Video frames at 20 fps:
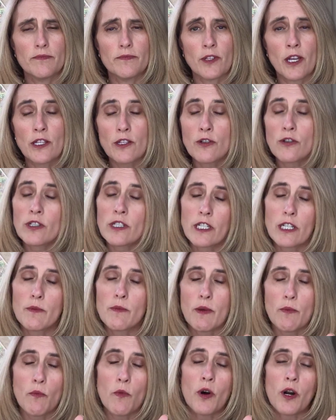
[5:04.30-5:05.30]
and certainly it could
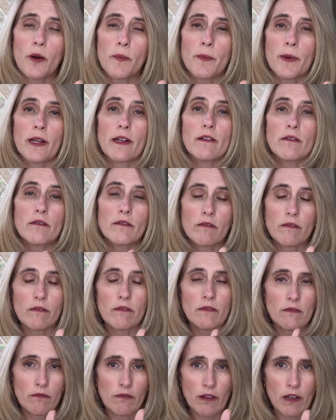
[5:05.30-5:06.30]
be more, but
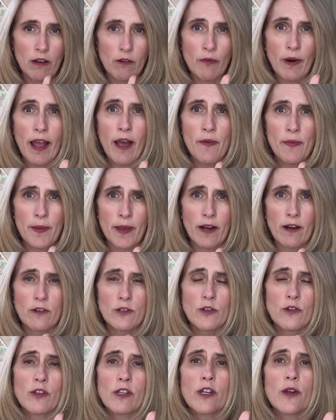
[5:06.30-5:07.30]
around there,
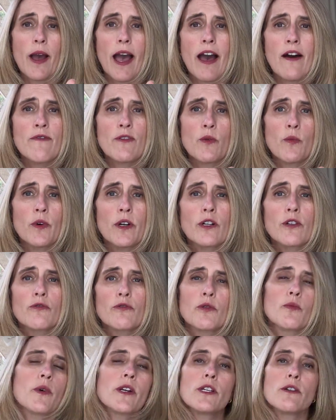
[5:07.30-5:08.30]
so that you have the wiggle
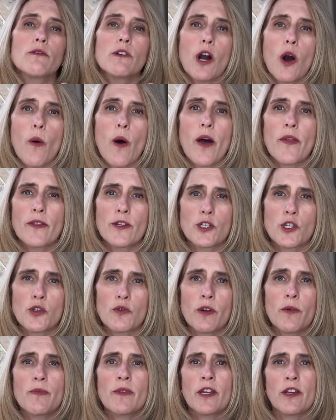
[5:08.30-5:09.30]
room when you go on the
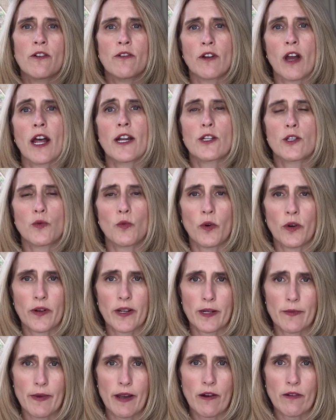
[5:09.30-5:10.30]
trip, that you're not as
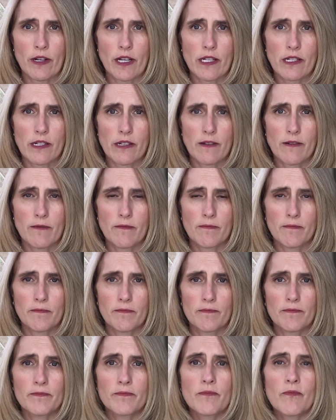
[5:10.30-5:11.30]
worried about it.
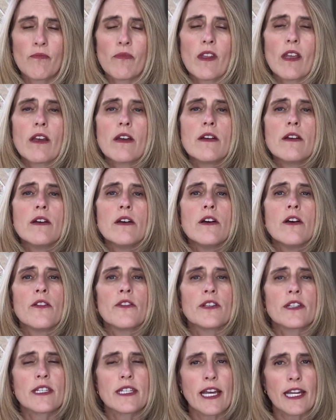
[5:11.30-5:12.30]

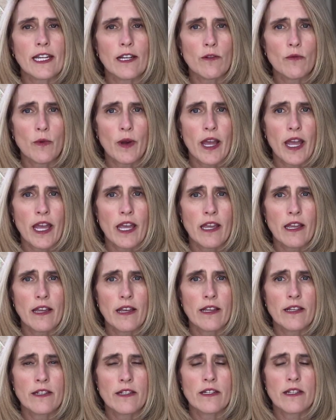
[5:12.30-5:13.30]
The second way
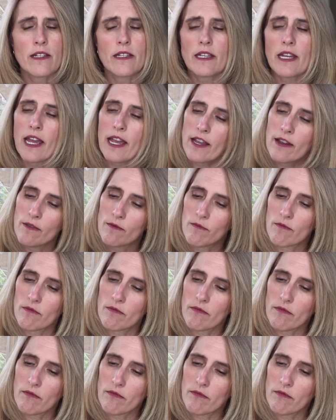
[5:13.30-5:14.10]
is to say,